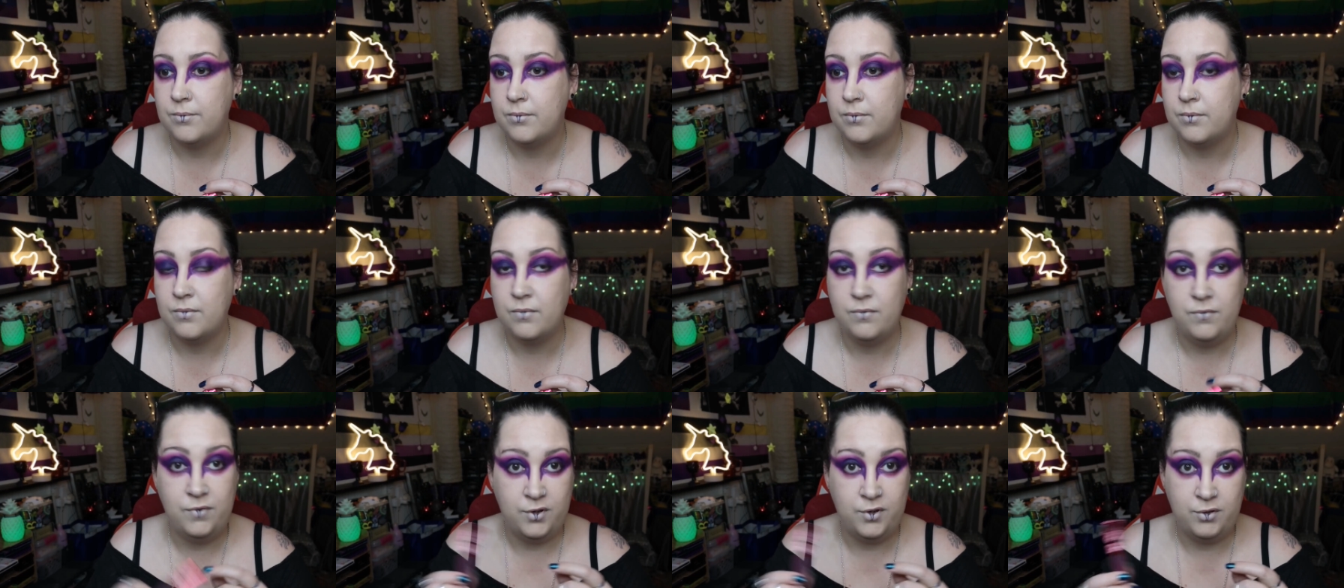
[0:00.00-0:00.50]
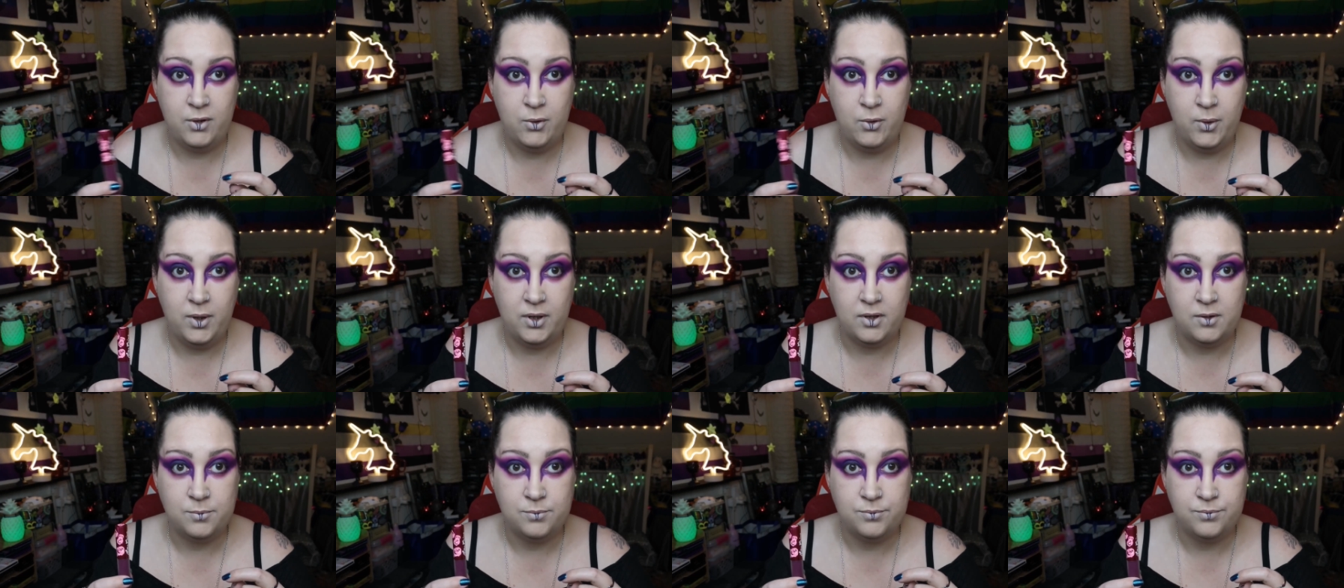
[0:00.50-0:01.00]

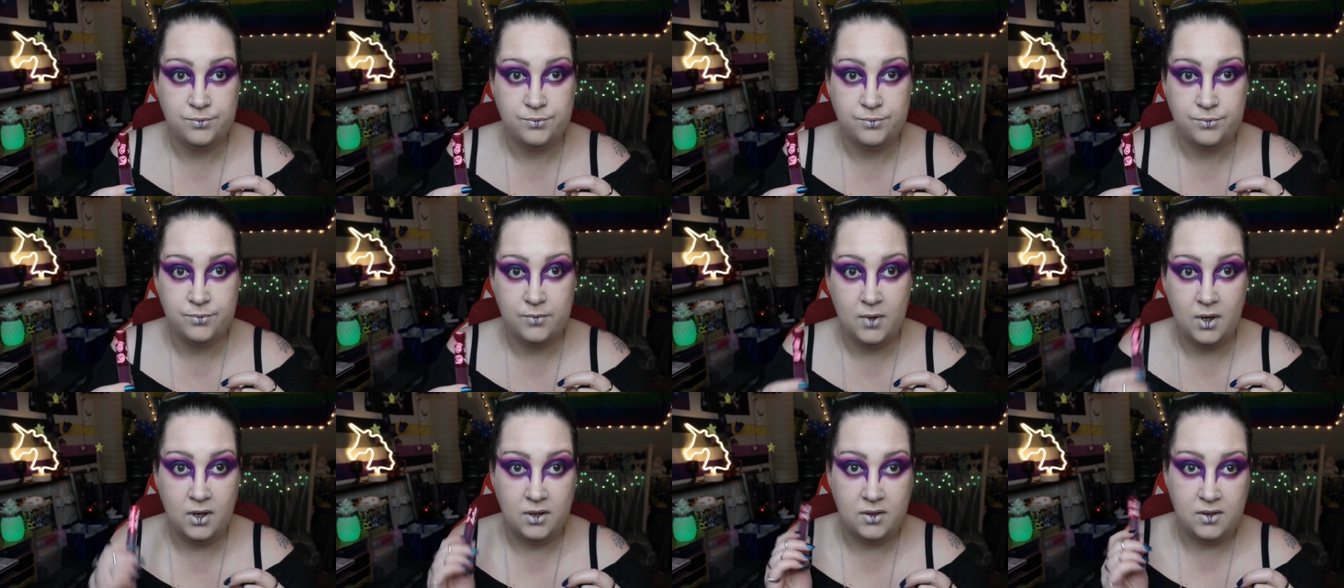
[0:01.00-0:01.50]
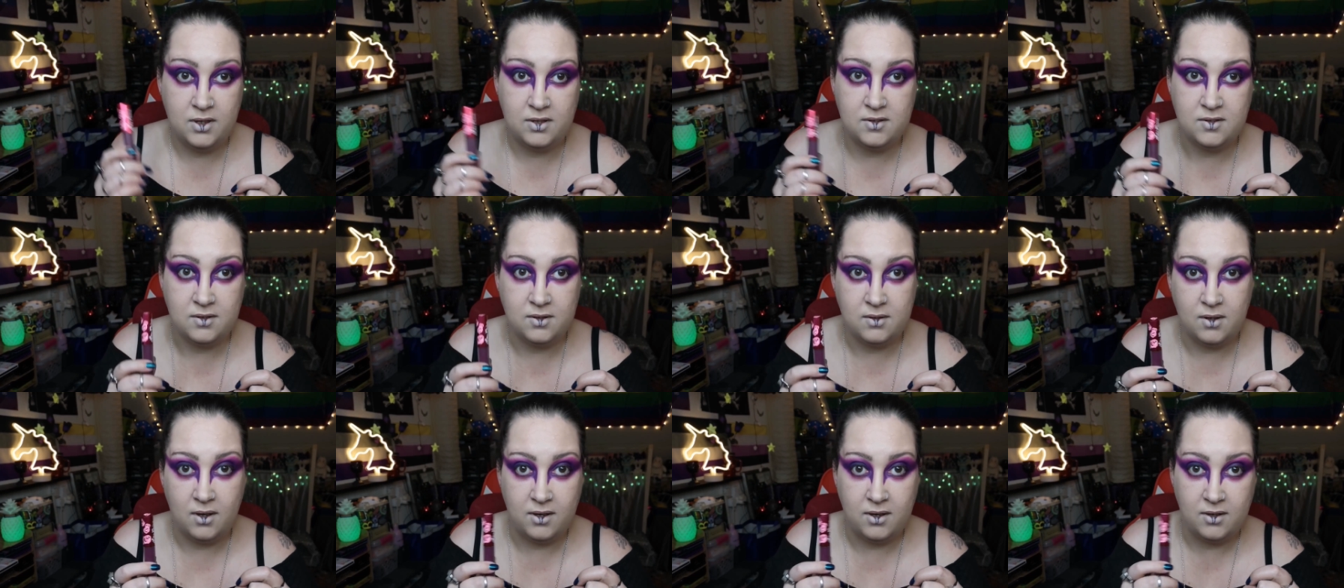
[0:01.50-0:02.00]
£3, and these
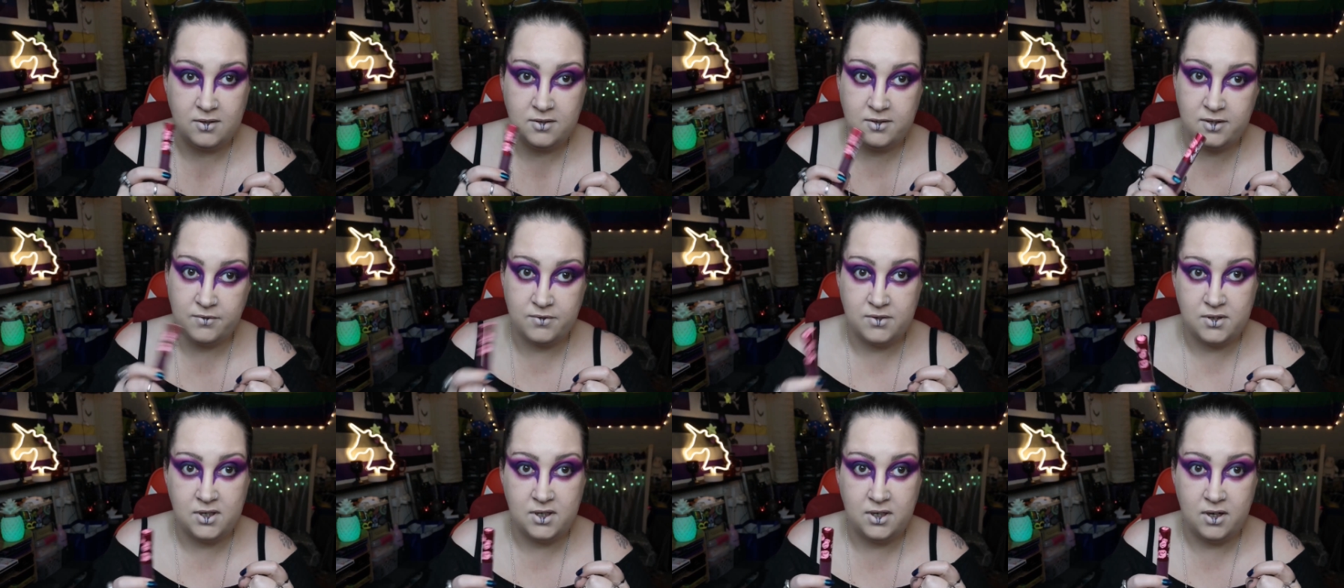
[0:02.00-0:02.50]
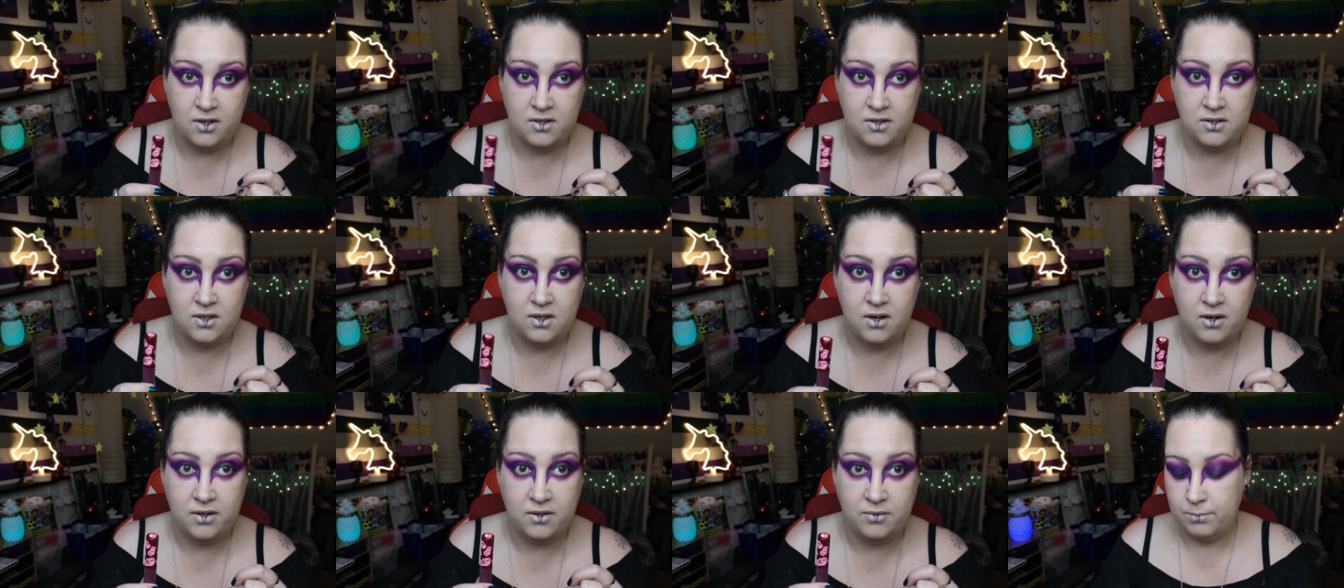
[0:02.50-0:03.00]
are like
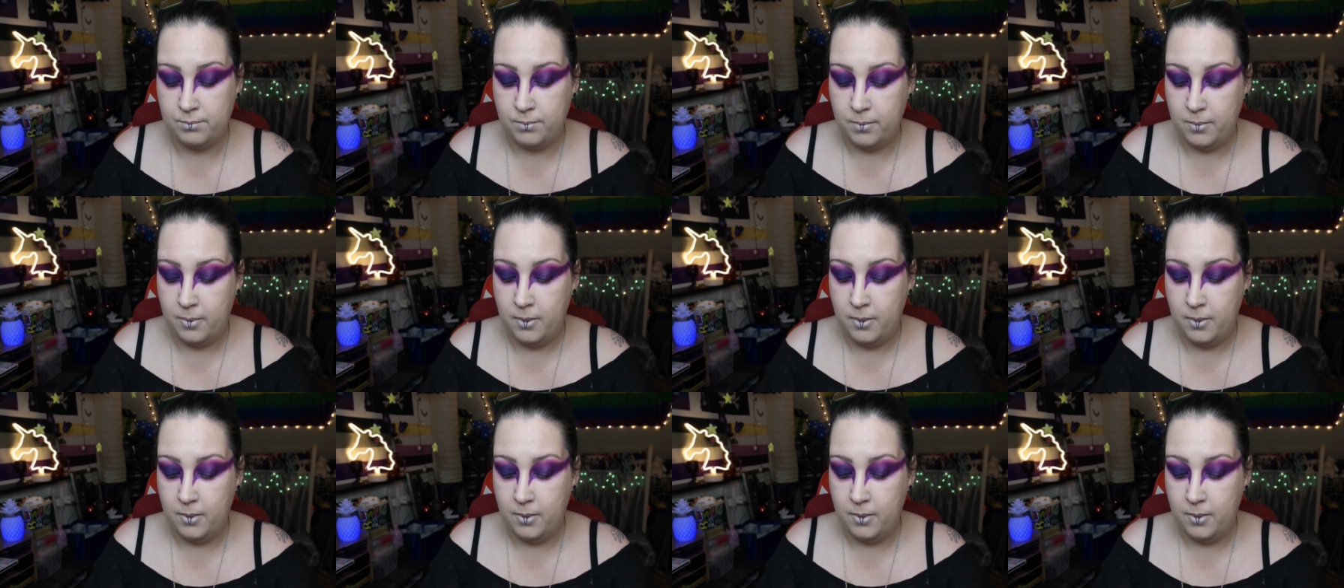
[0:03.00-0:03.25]
£17.99.